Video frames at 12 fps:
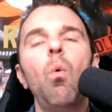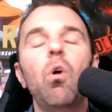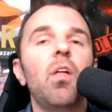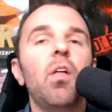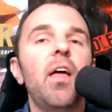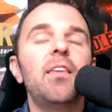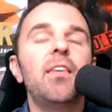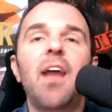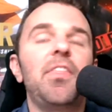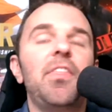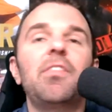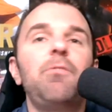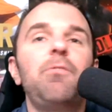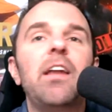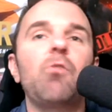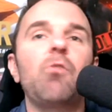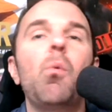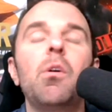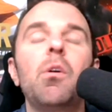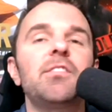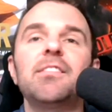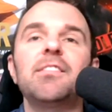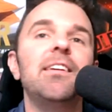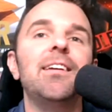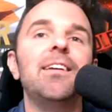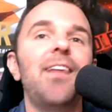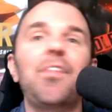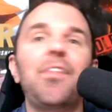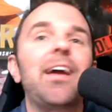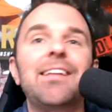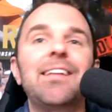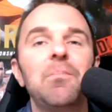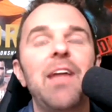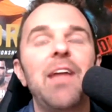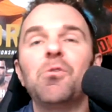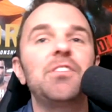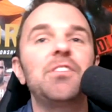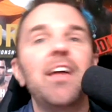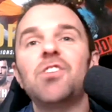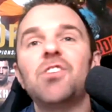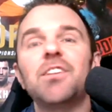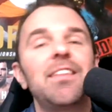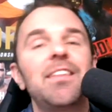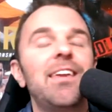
Well, and I think the fight everyone wants to see, and nothing against Emmanuel Sanchez.